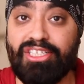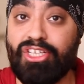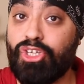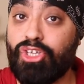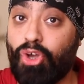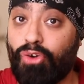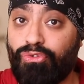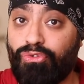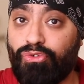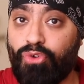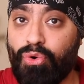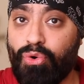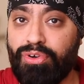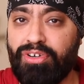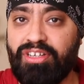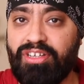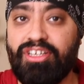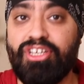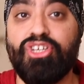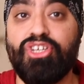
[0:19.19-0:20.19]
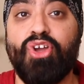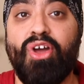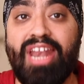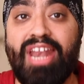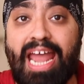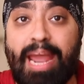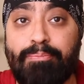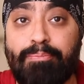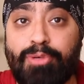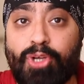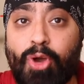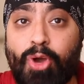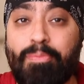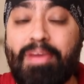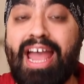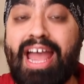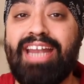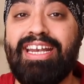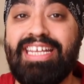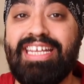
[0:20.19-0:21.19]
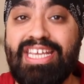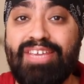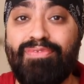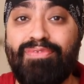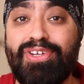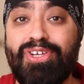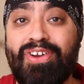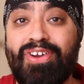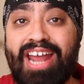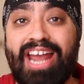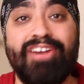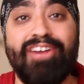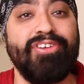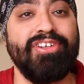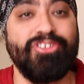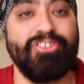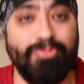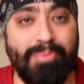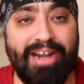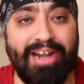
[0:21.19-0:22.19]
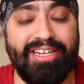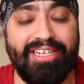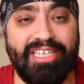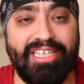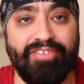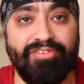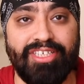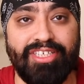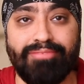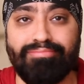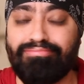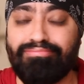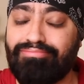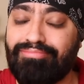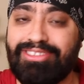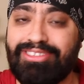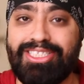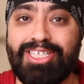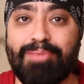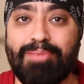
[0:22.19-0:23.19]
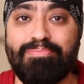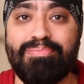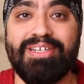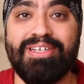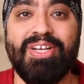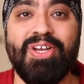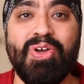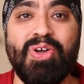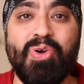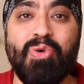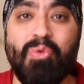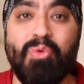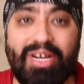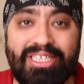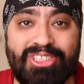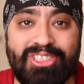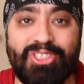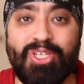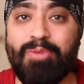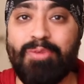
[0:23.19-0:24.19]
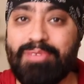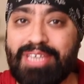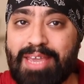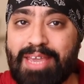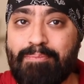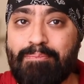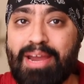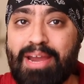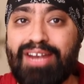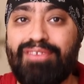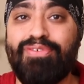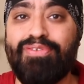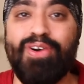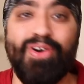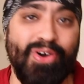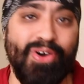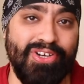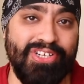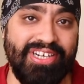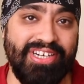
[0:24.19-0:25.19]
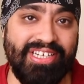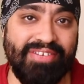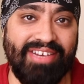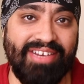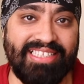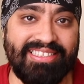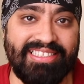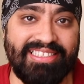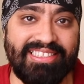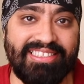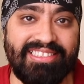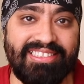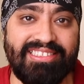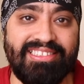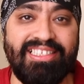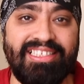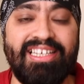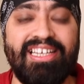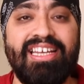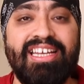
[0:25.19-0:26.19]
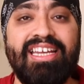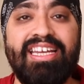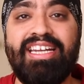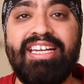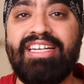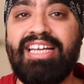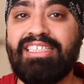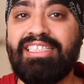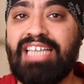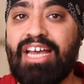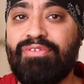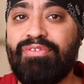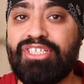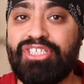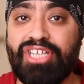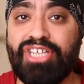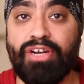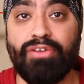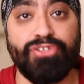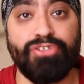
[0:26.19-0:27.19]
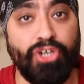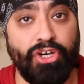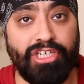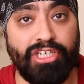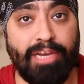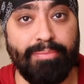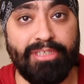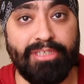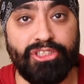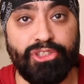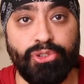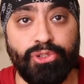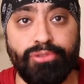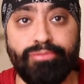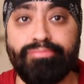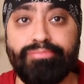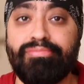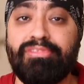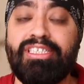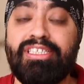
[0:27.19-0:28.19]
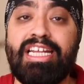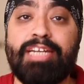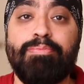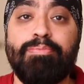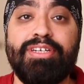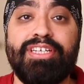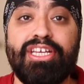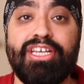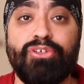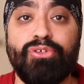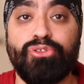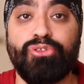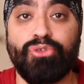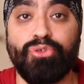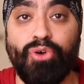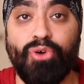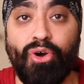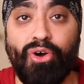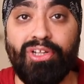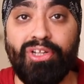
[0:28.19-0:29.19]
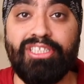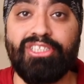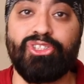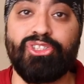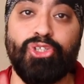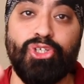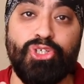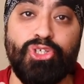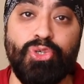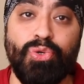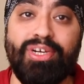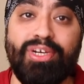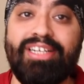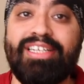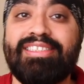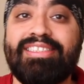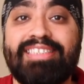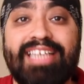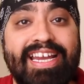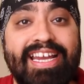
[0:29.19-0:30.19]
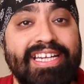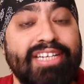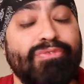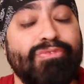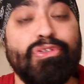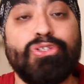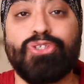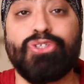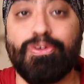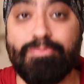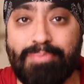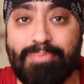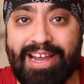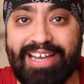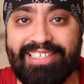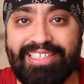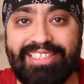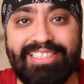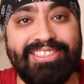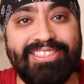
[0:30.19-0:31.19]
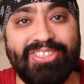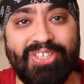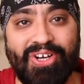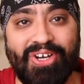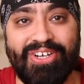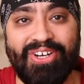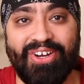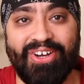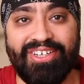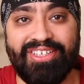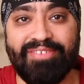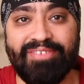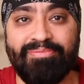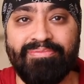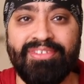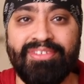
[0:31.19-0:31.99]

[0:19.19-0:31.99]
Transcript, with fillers: Your phone, your laptop and even your Android Smart T V. Yup, one-stop gamepad for all your devices. It does have its share of shortcomings too. Let me take you through all so you can decide if you should buy this or not.